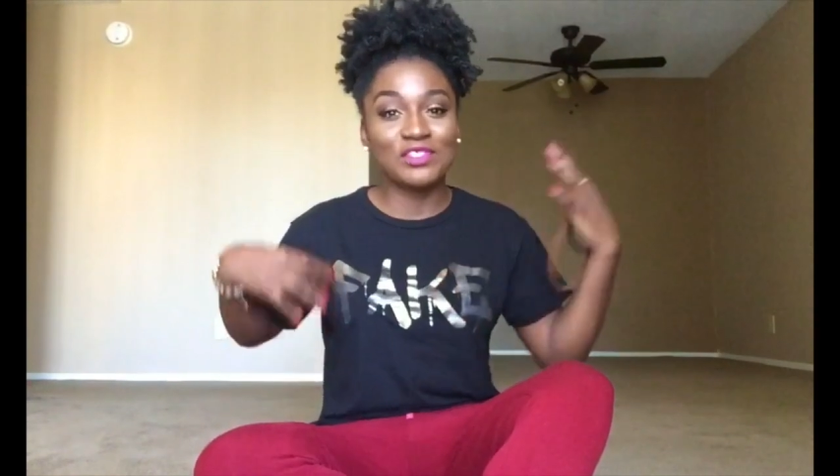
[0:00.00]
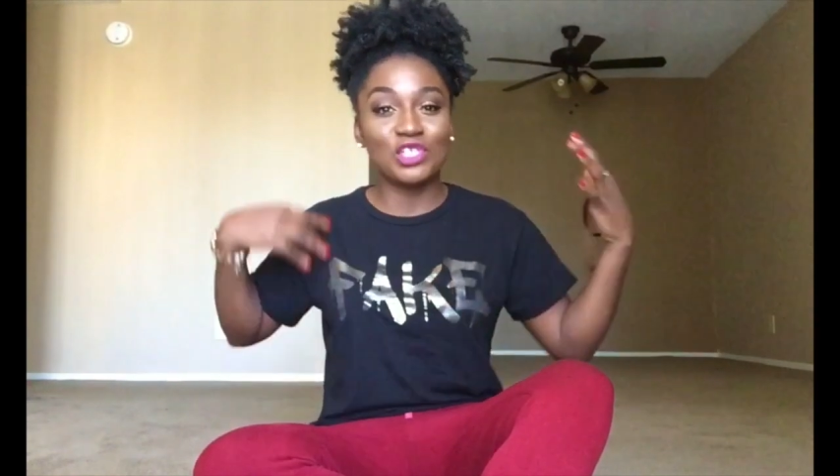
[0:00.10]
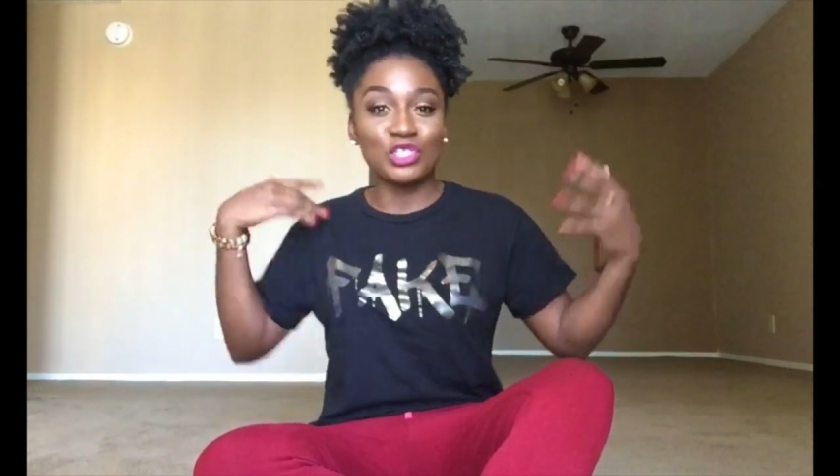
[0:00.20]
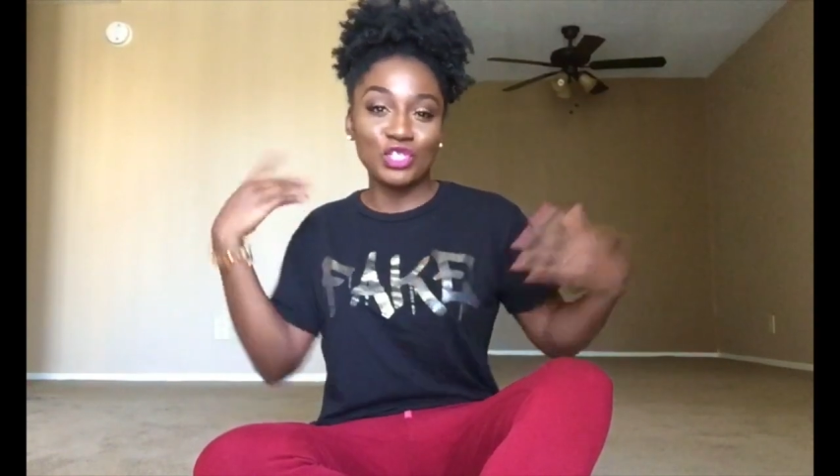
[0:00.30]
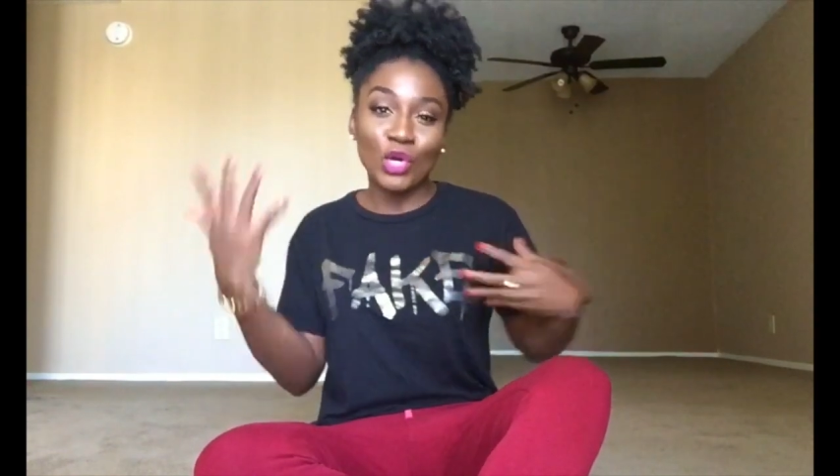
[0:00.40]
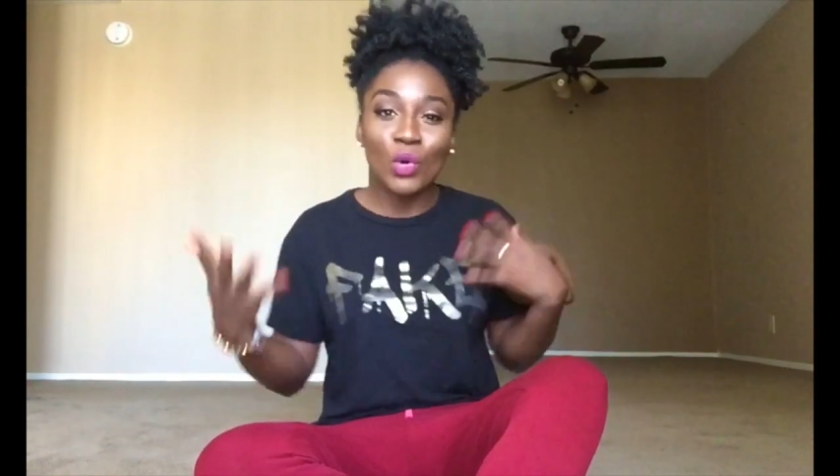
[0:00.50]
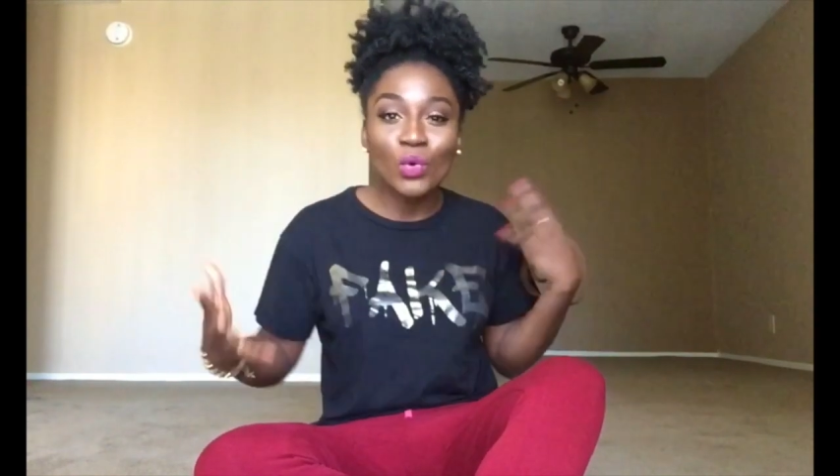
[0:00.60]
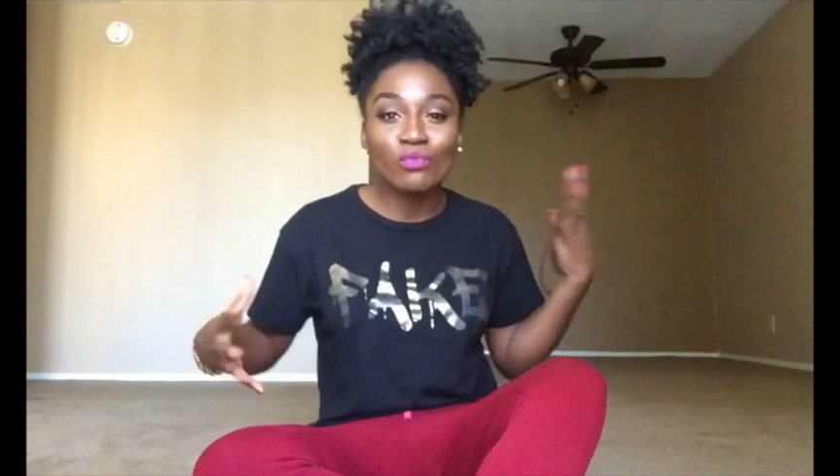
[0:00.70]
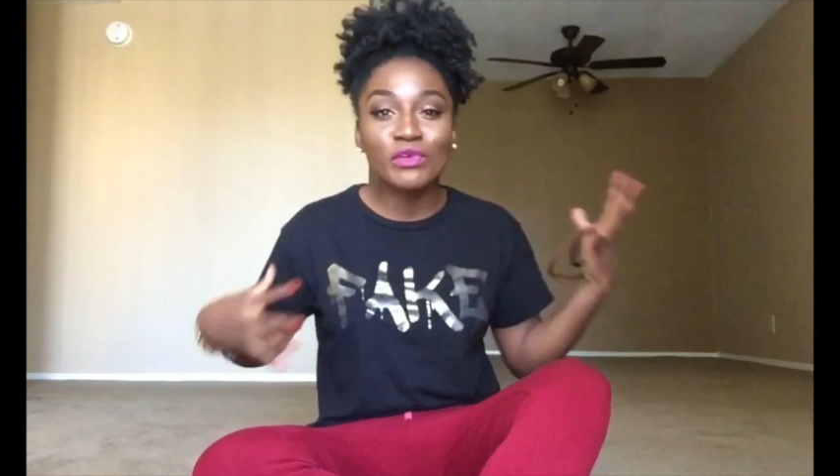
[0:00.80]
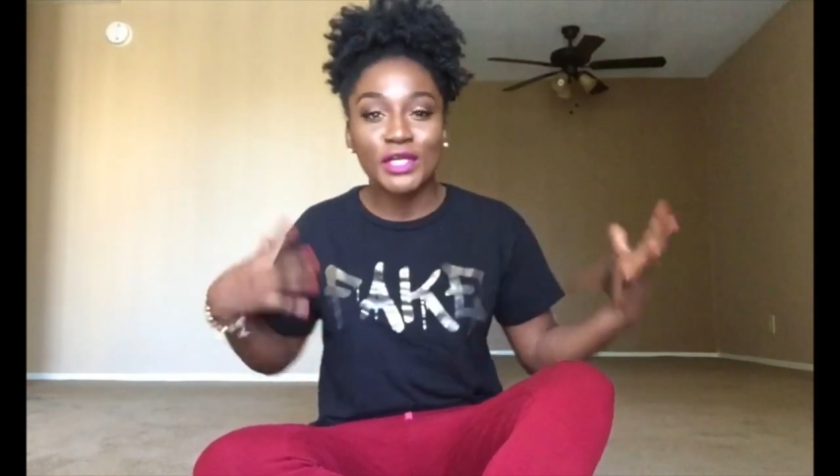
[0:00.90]

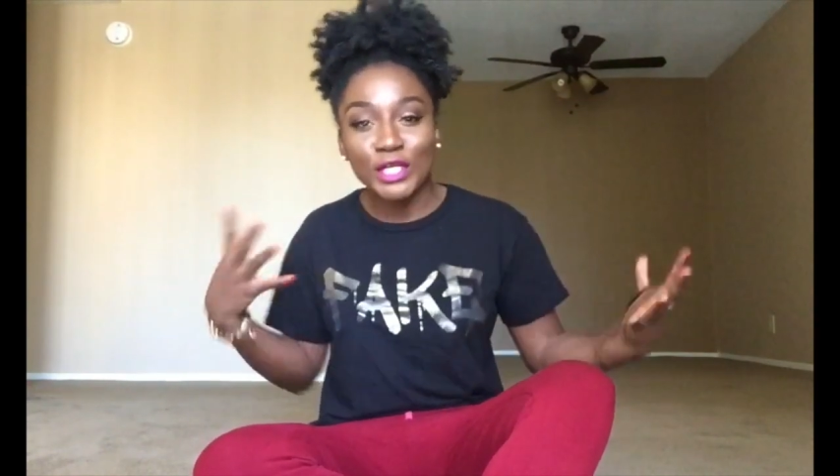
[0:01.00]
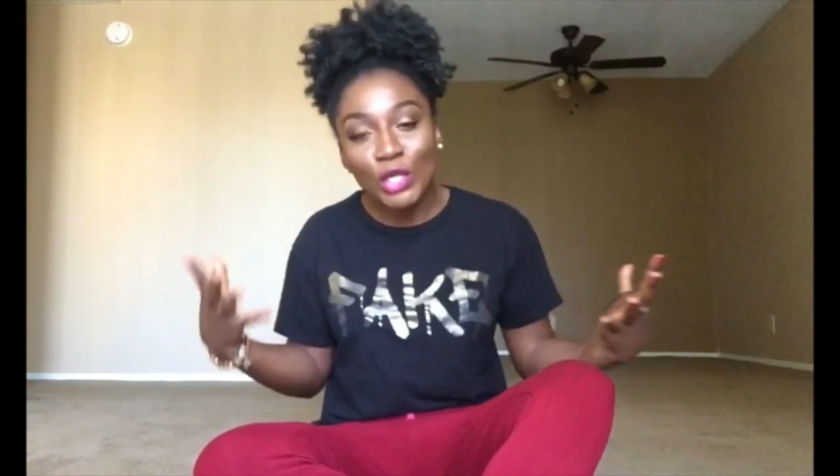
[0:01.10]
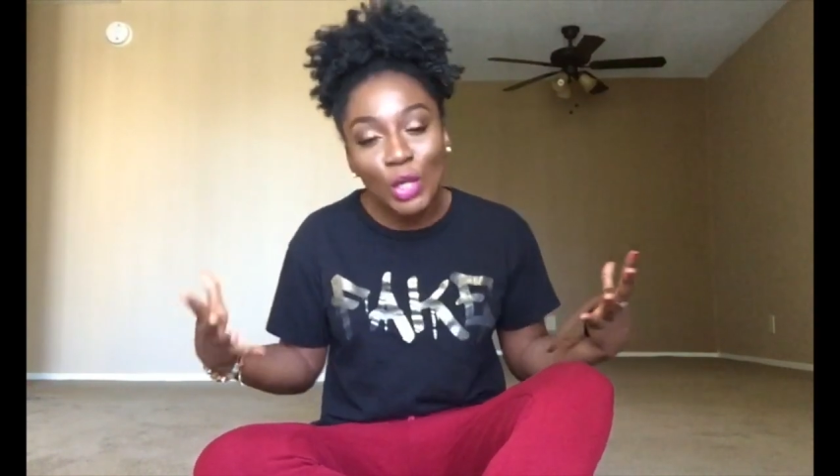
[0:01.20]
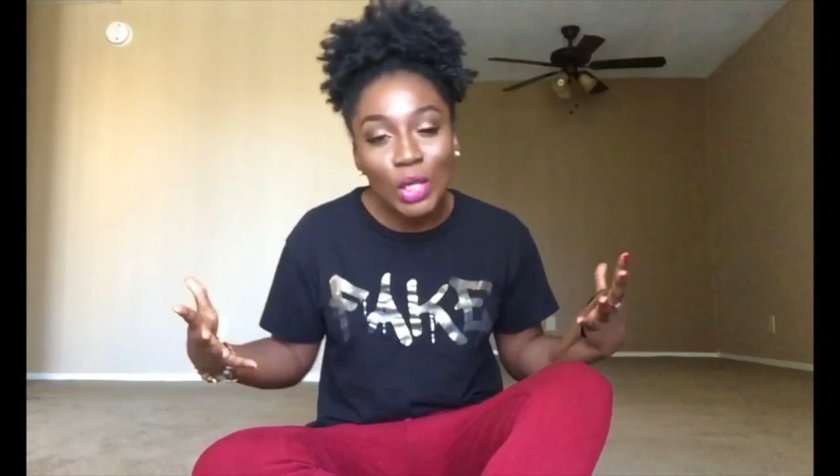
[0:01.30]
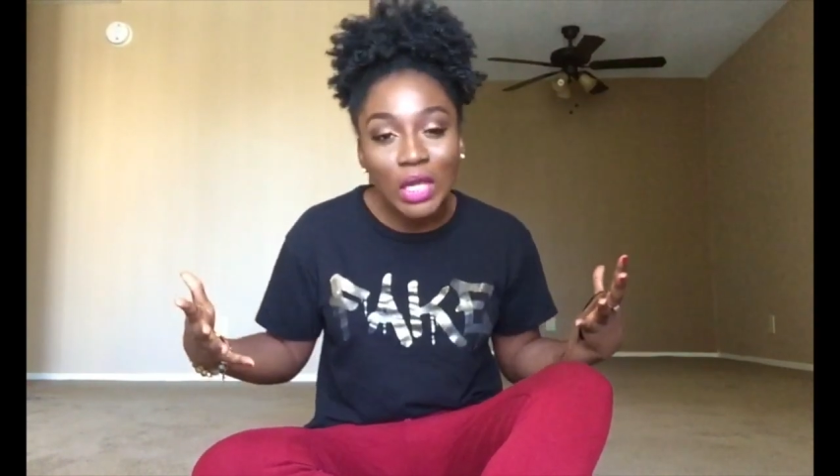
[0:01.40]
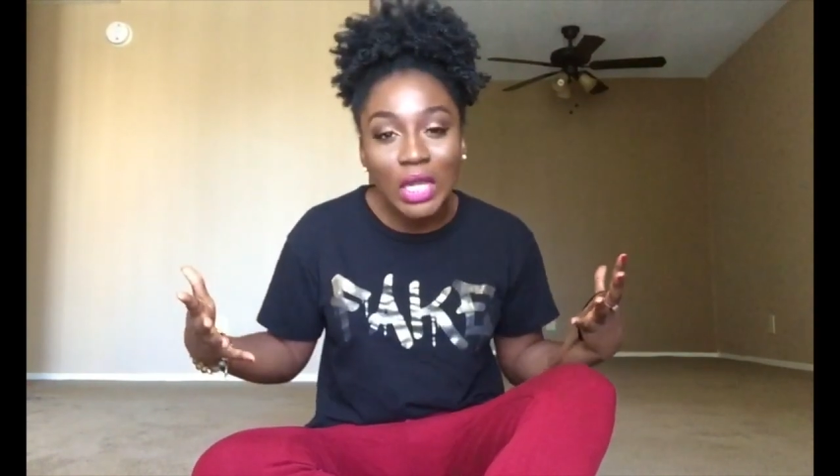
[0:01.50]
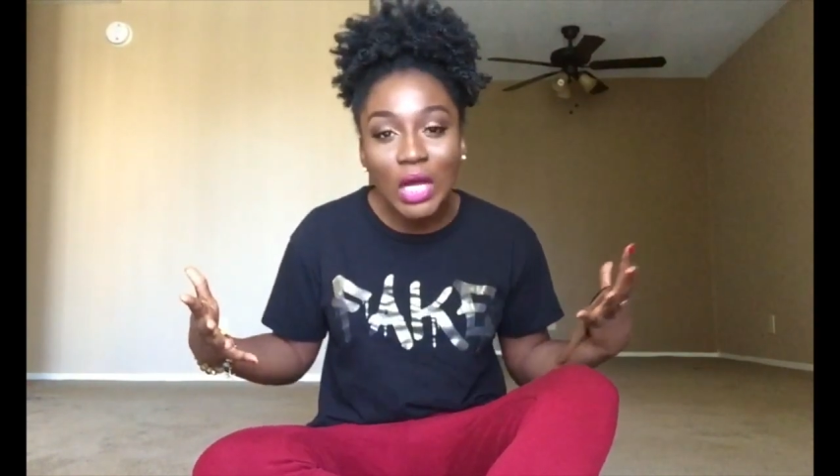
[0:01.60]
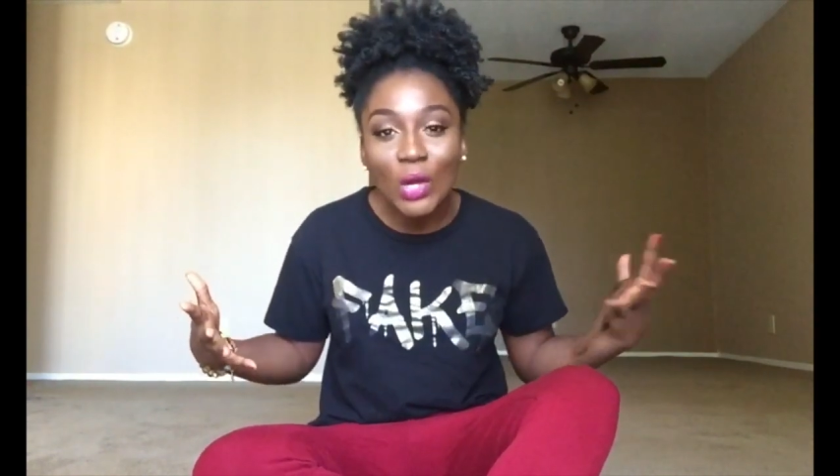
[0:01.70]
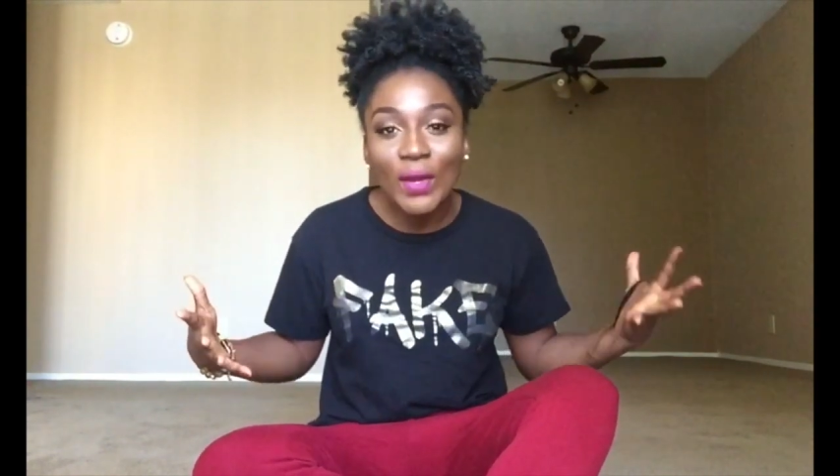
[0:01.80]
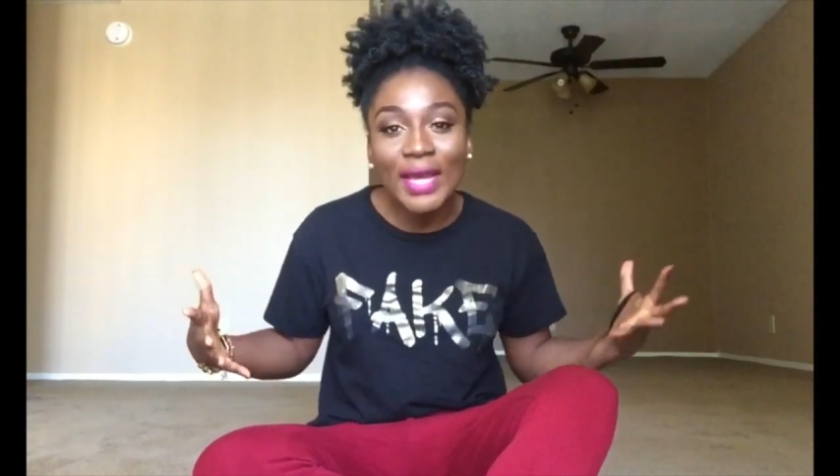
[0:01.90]

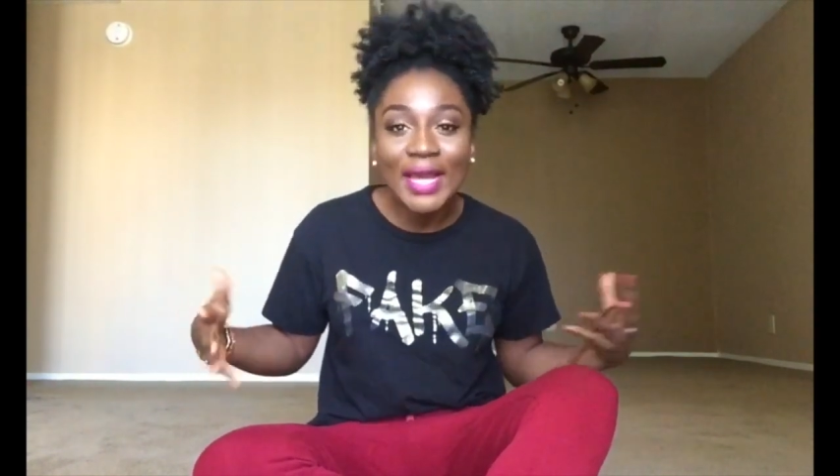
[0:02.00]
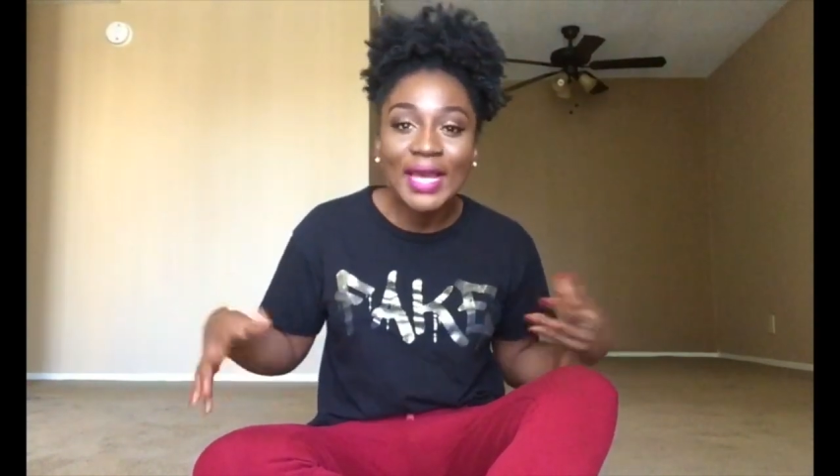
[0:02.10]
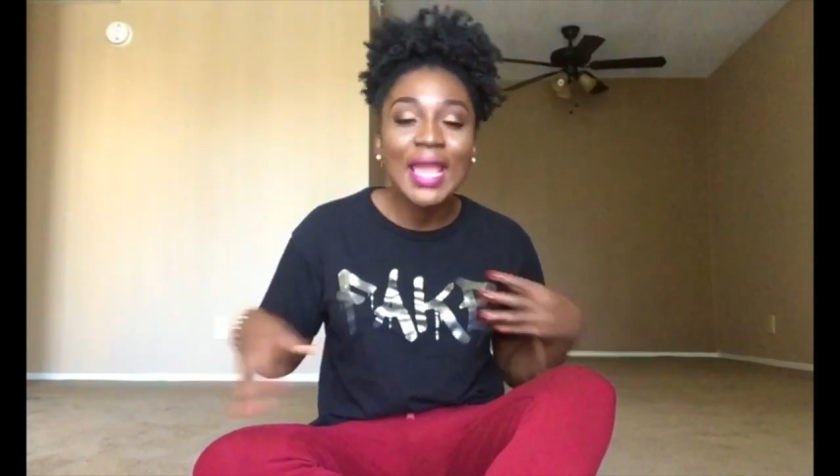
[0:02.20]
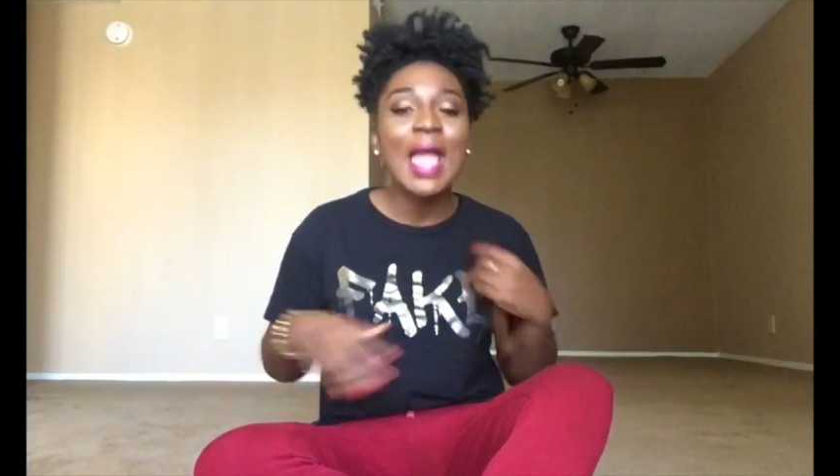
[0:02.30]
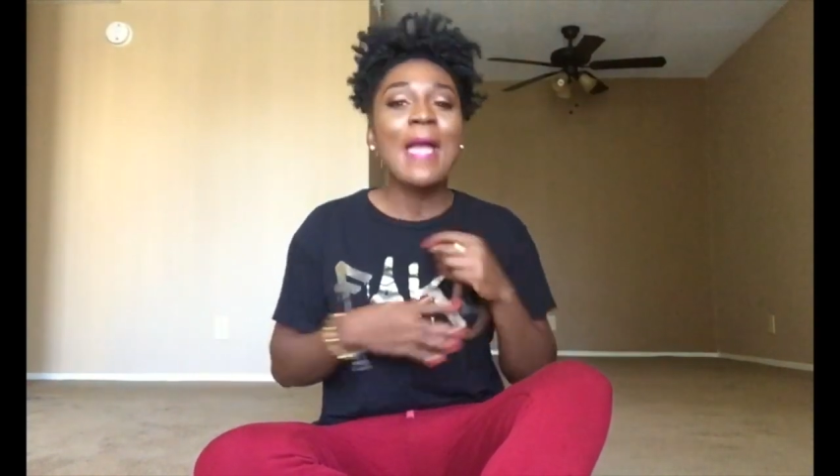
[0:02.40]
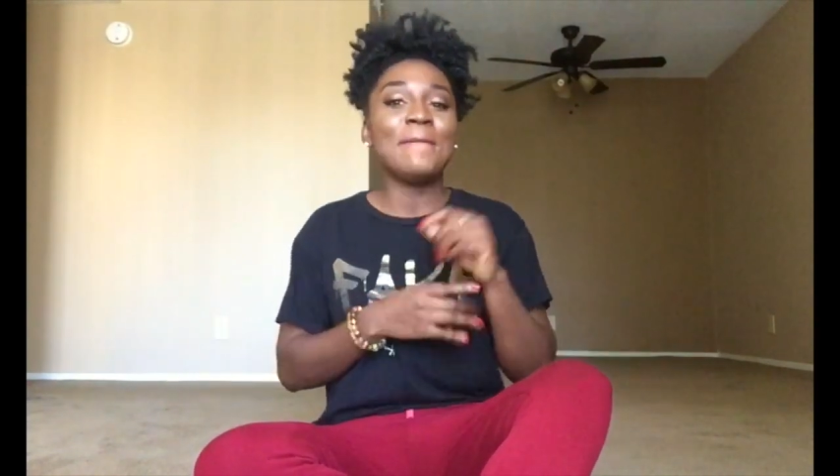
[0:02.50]
tutorial, okay,